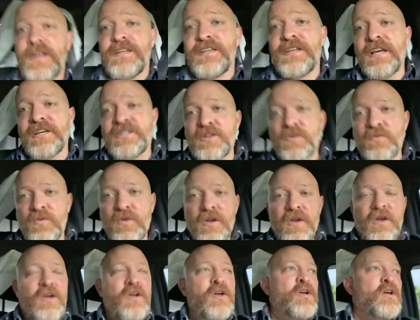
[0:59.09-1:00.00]

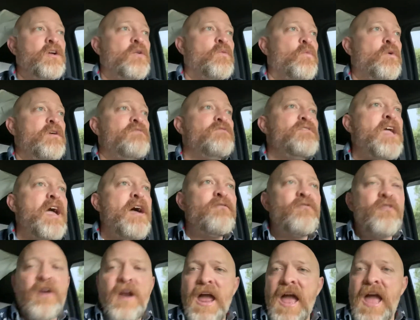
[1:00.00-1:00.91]
addiction, we've
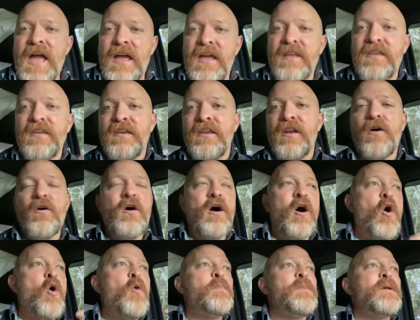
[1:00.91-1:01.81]
never had,
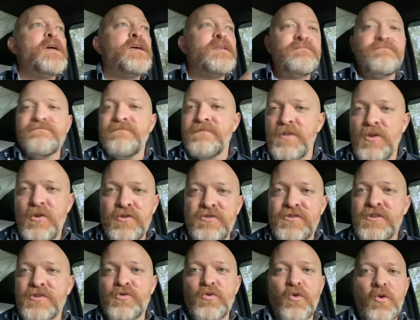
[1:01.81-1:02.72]
opiate use
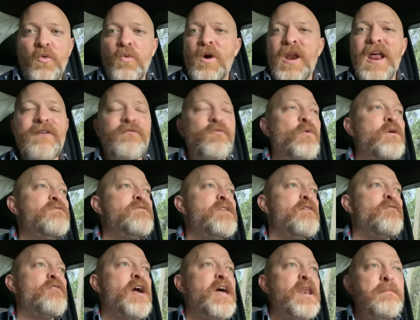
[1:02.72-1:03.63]
disorder, whatever. We've
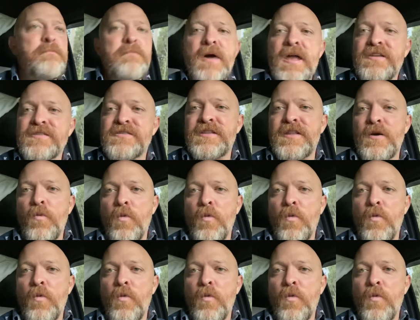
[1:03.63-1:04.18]
never had a medicine that